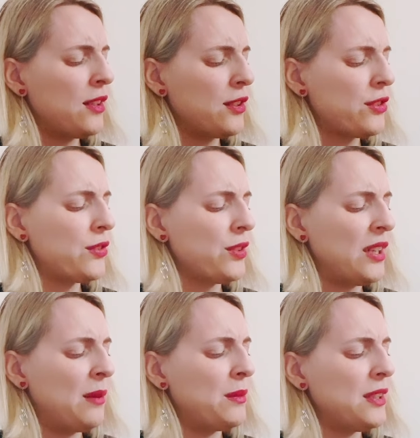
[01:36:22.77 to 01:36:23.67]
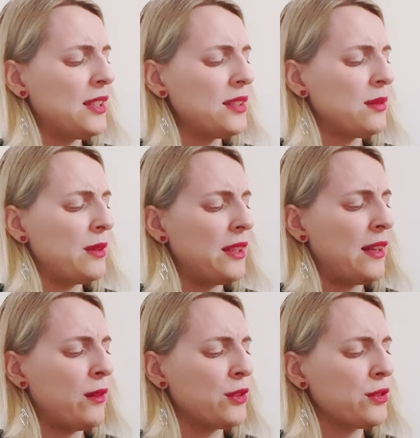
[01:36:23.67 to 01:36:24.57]
stream this, when
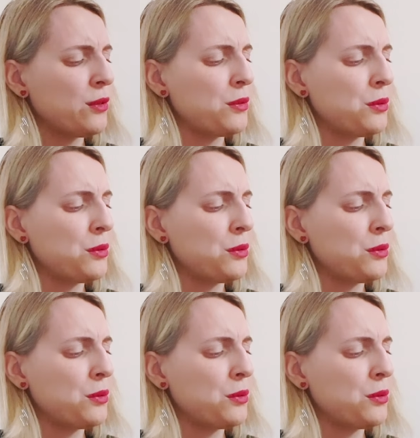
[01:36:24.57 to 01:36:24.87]
I was